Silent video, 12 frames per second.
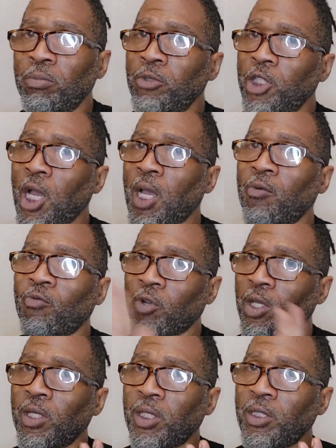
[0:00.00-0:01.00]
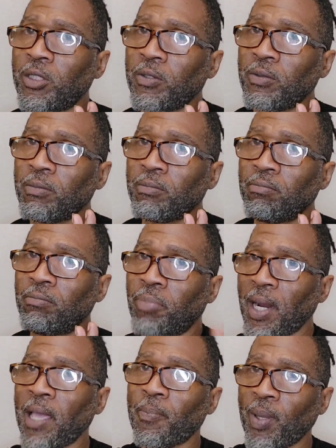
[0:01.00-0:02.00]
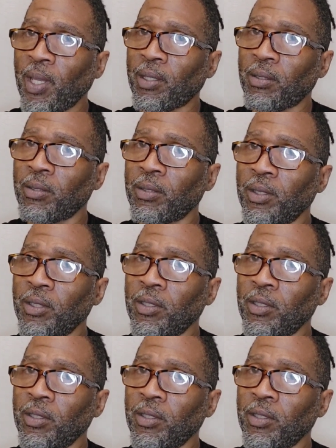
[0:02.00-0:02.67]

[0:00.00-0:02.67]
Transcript: John Ridley's Black Panther